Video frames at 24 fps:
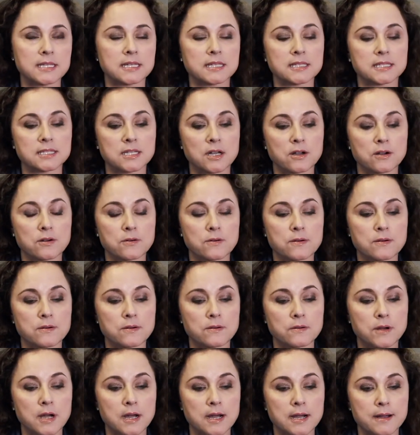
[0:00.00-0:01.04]
And
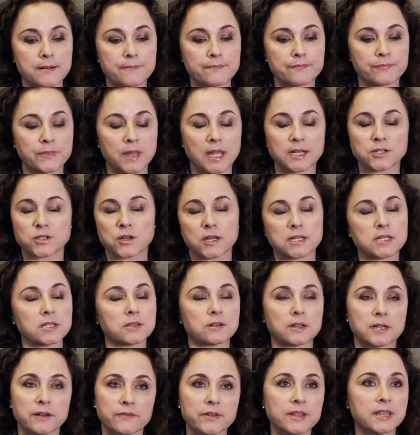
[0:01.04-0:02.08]
so I tried to
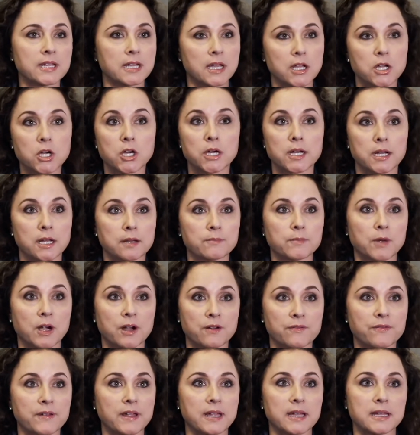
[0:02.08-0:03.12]
learn everything I could on
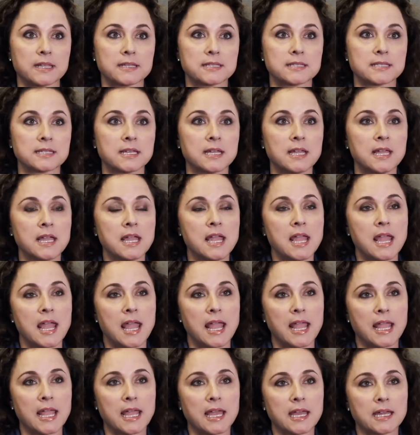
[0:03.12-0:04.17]
Marfan's,
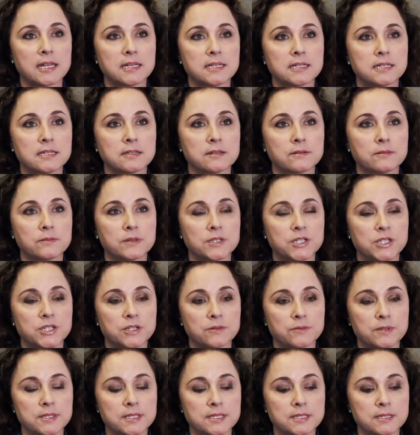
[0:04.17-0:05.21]
and she
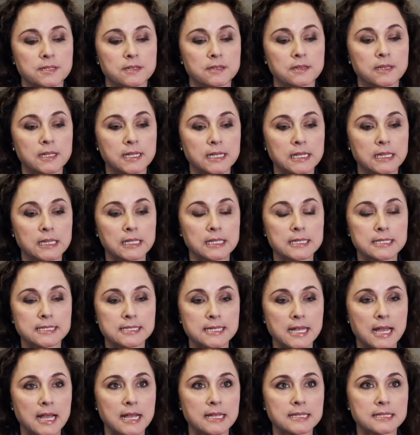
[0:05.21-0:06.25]
was clinically
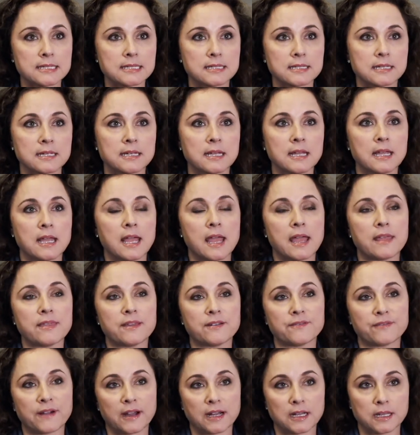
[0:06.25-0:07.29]
assessed. And then
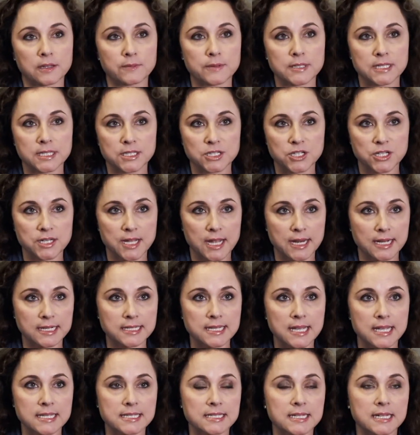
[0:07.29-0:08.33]
finally we did genetic
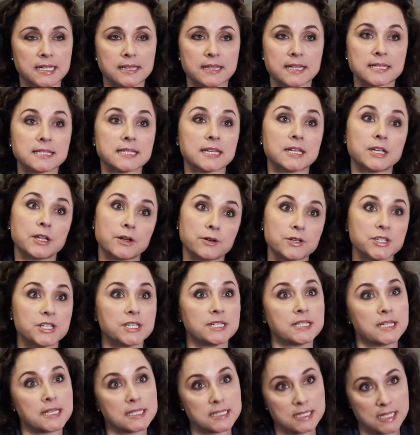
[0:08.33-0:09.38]
testing. They said, no, she
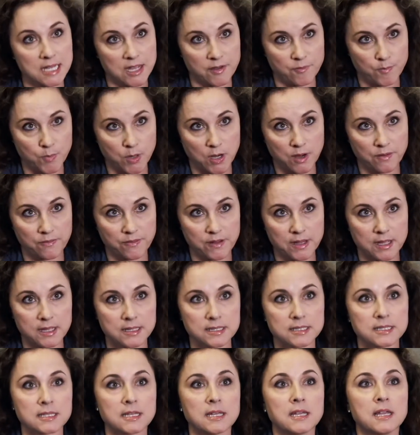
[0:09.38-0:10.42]
doesn't have
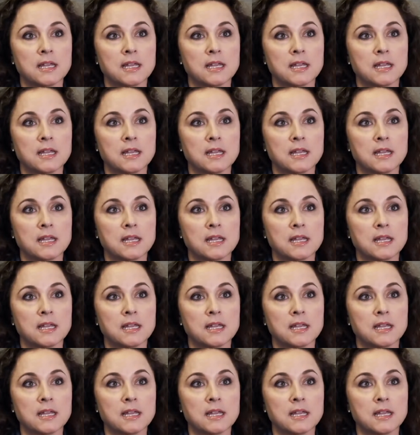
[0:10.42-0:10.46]
Marfan's.